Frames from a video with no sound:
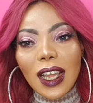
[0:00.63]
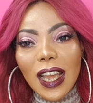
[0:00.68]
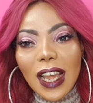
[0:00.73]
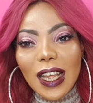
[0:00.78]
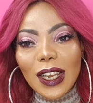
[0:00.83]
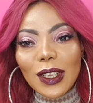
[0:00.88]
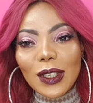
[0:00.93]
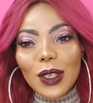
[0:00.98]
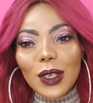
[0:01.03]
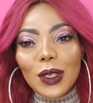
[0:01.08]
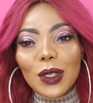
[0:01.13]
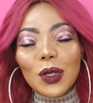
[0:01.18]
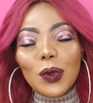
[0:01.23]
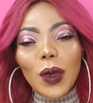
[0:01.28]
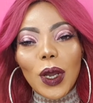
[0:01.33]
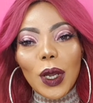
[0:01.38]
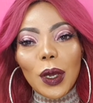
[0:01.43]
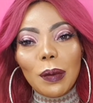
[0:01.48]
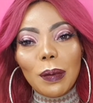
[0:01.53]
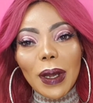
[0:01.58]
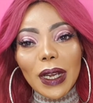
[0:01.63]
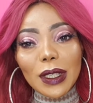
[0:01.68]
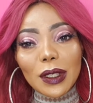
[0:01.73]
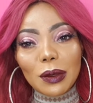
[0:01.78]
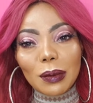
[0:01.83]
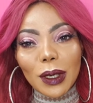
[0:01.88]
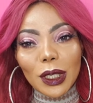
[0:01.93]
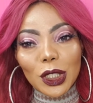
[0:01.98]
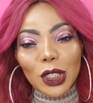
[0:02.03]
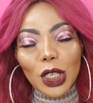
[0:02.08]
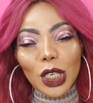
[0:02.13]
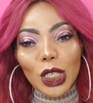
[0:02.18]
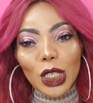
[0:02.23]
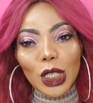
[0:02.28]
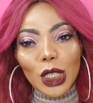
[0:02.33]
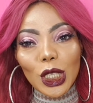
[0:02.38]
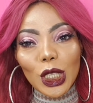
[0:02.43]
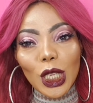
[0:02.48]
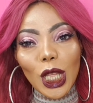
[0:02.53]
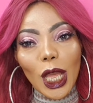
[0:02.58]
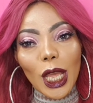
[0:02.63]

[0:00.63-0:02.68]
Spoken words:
Hello those, welcome back to my channel,